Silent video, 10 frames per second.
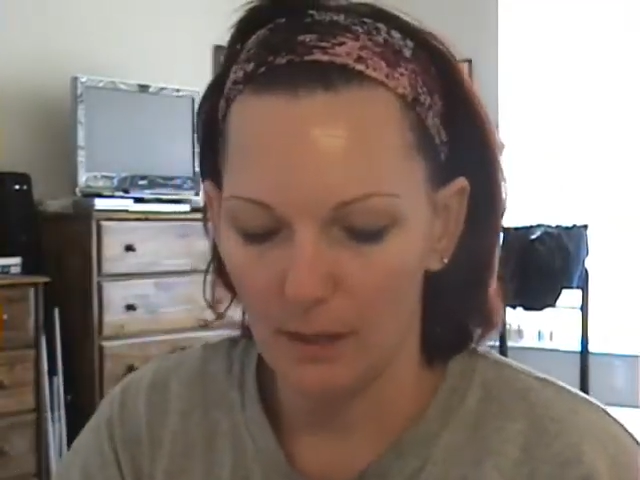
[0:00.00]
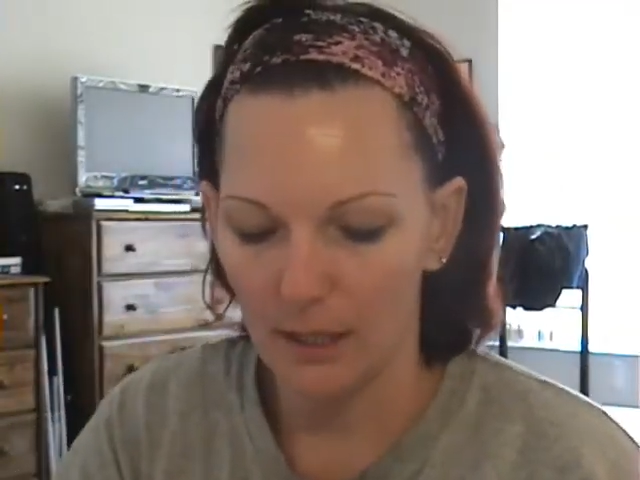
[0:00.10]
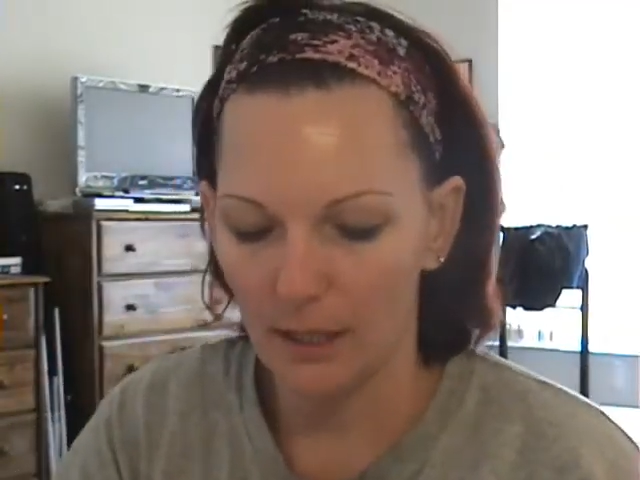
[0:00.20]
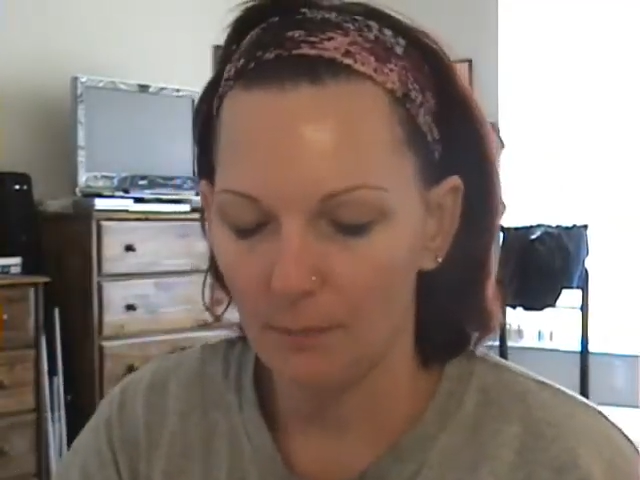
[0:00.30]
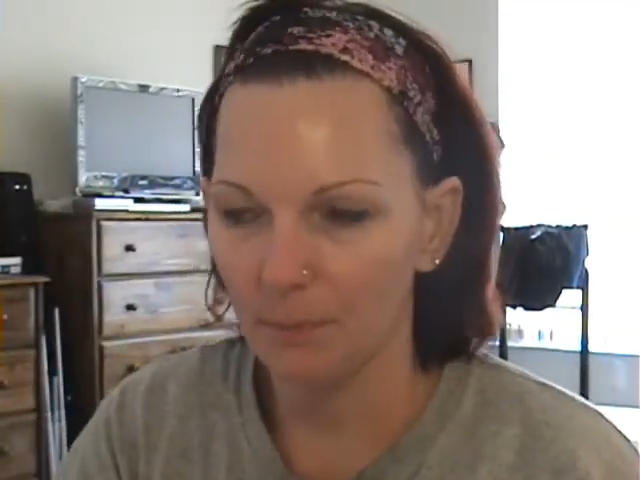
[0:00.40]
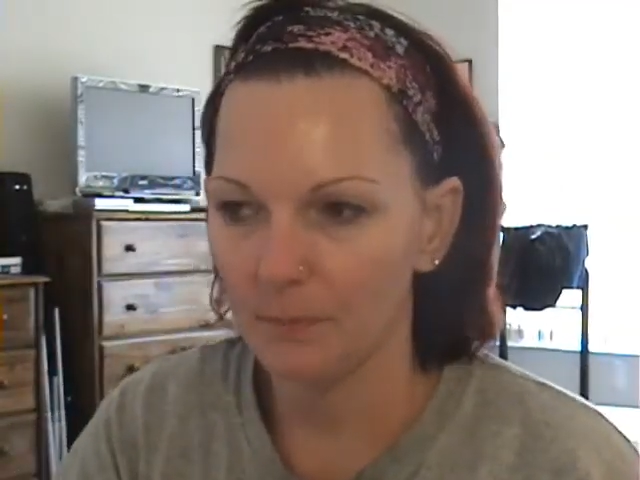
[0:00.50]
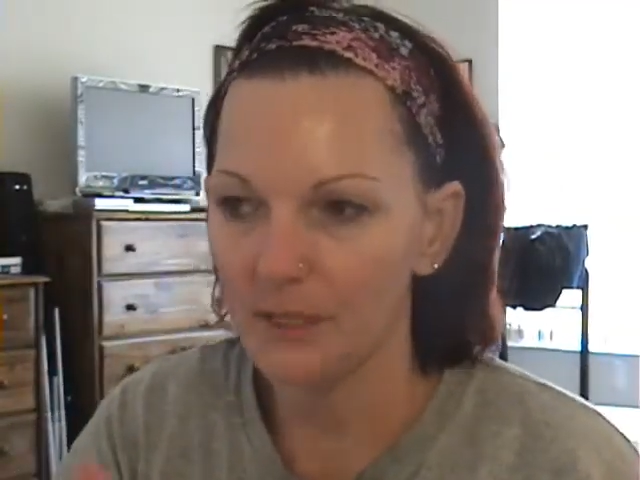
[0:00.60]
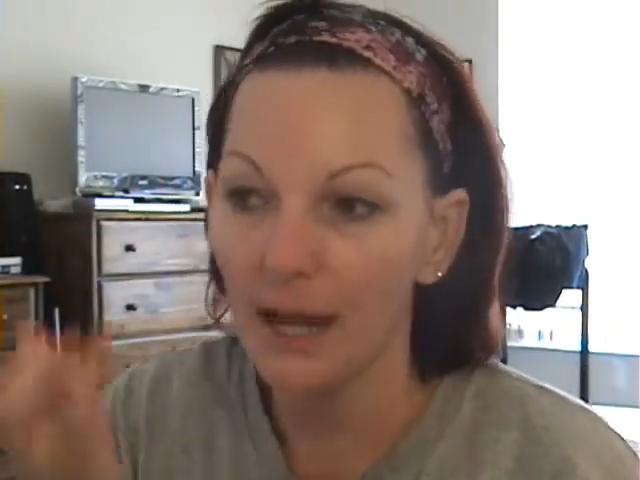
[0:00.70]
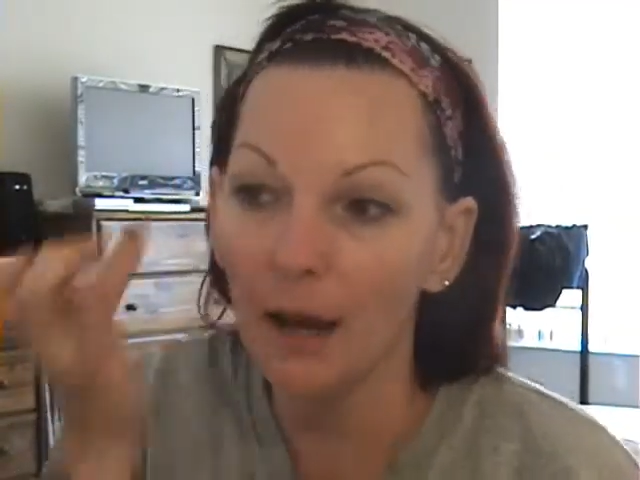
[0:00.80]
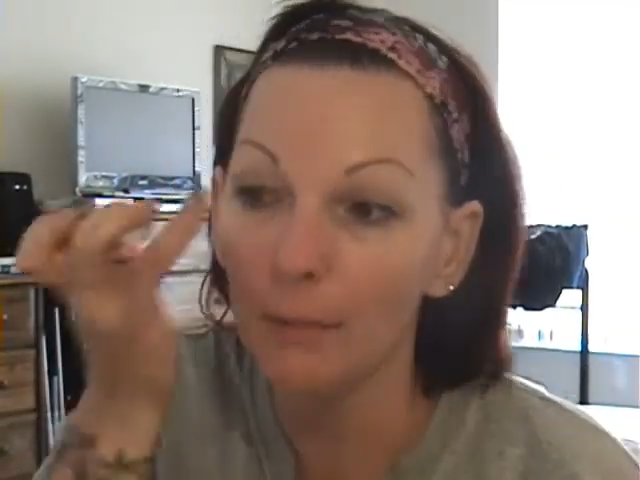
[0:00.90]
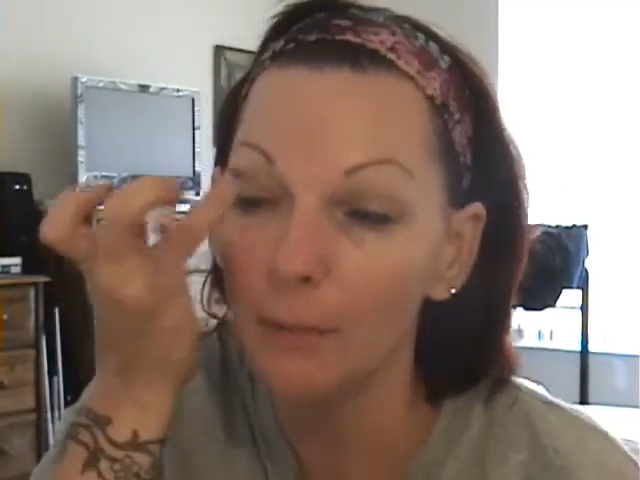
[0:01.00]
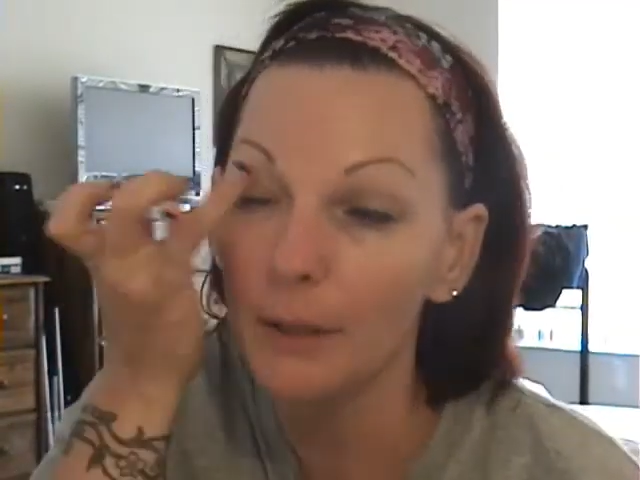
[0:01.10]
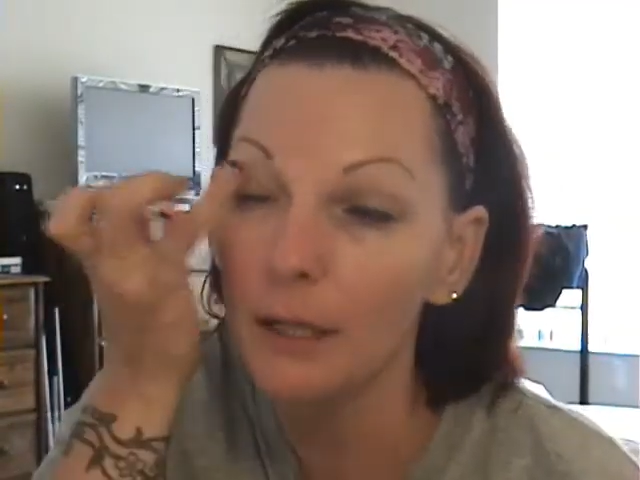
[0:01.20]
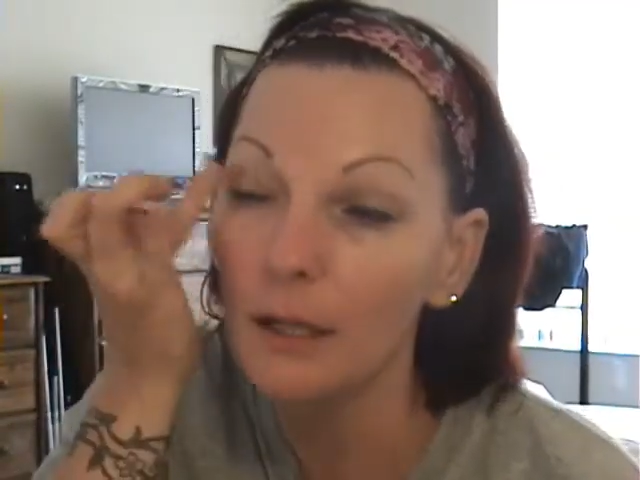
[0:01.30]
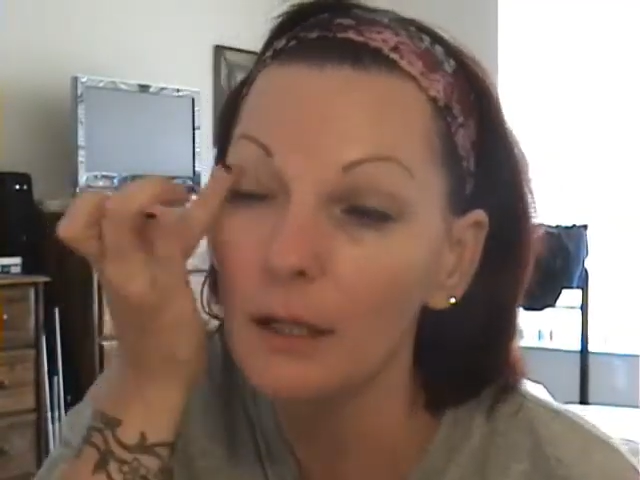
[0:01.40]
and I dab a
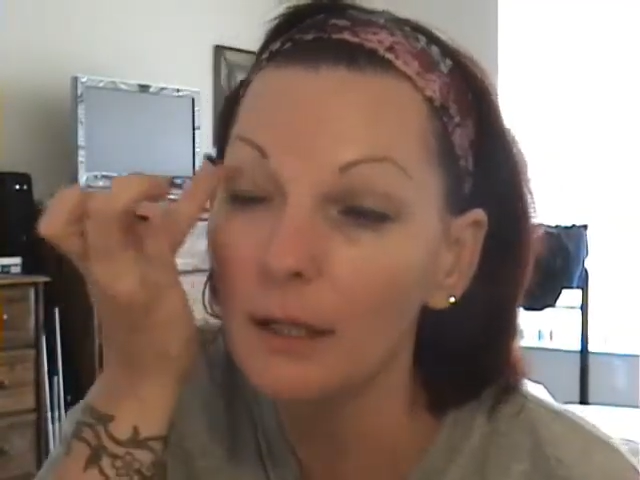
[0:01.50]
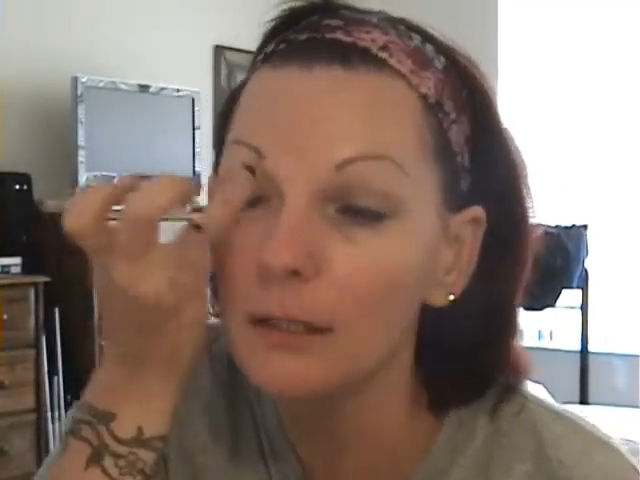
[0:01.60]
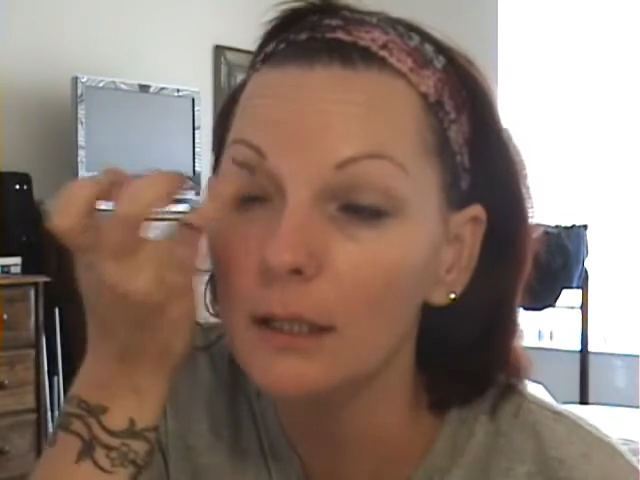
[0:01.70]
bit at